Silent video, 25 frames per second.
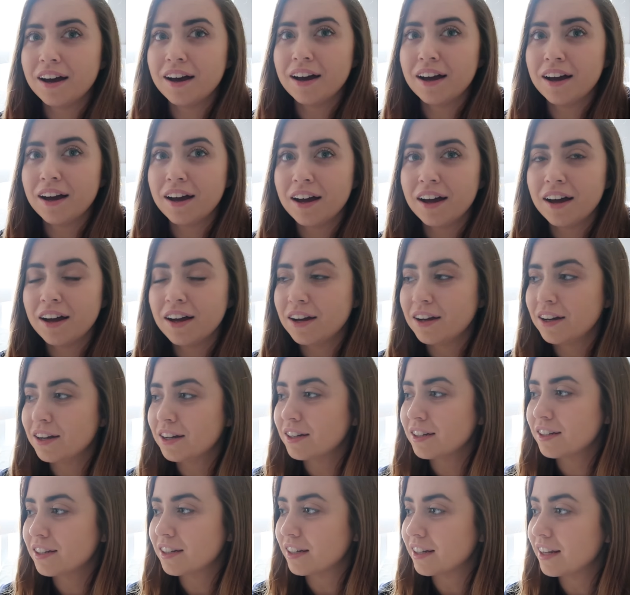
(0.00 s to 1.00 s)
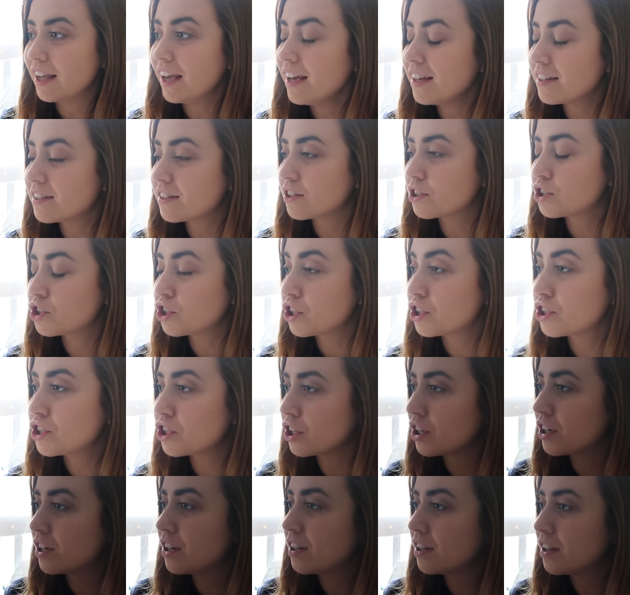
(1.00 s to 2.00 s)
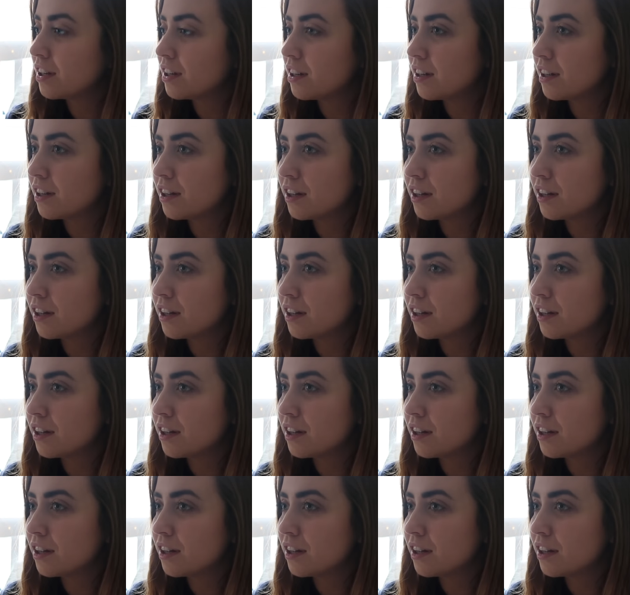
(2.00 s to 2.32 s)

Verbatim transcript: is it gonna tell us or is it yes. just gonna keep going?